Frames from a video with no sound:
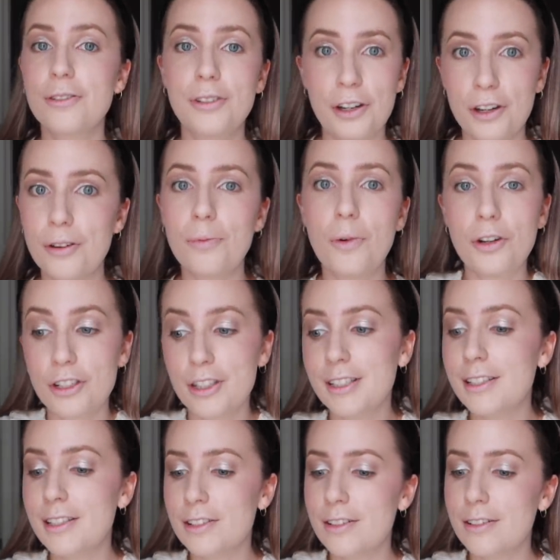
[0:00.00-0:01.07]
you know, watch
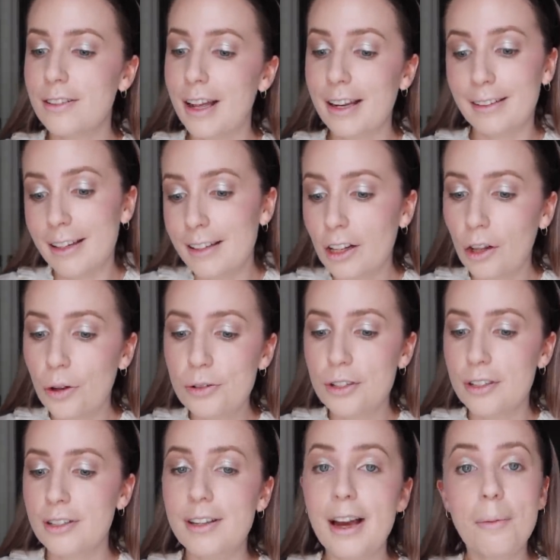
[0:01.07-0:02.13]
things as like close
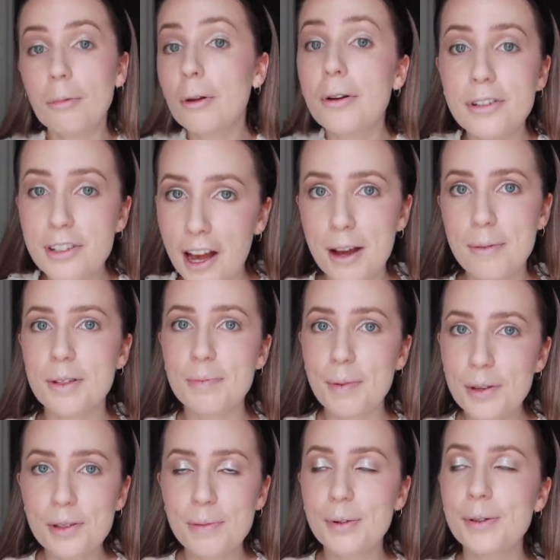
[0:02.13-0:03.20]
to the upload time as
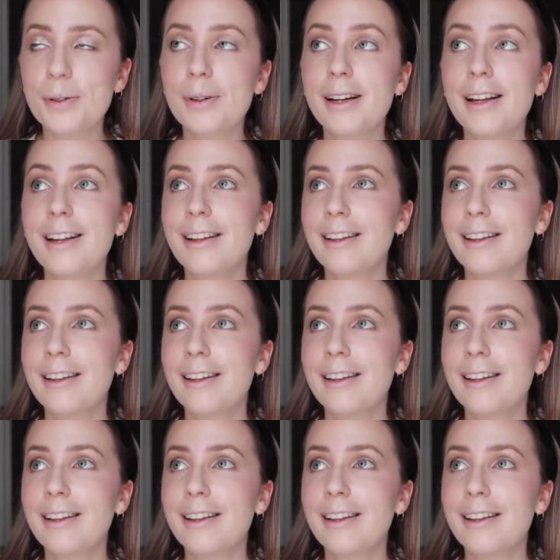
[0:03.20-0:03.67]
possible,